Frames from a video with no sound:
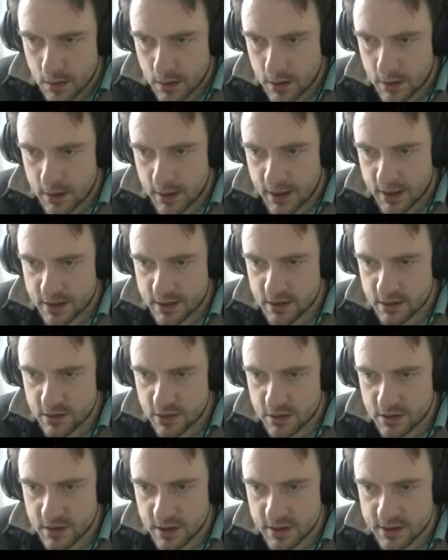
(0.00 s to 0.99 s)
And I guess it's
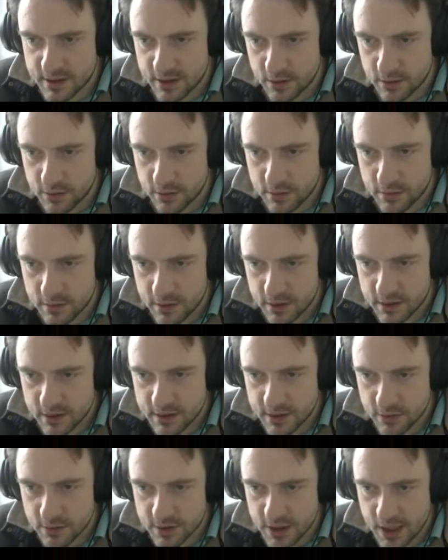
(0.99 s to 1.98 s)
just these little
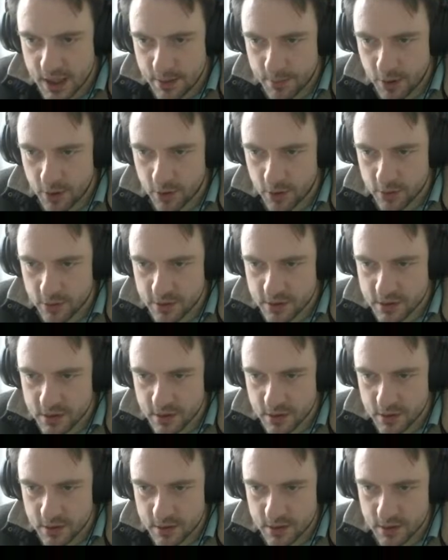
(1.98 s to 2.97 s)
jam holes
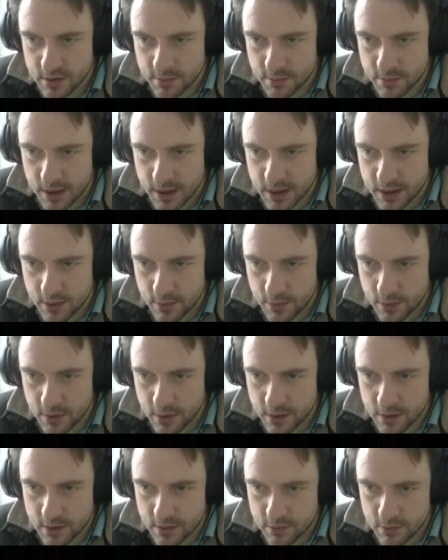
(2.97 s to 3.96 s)
that make it
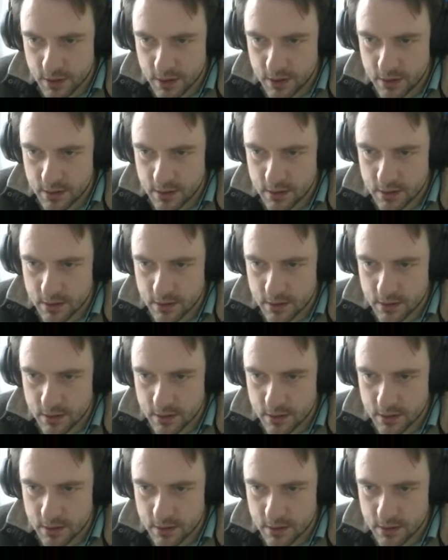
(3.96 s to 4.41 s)
work, right?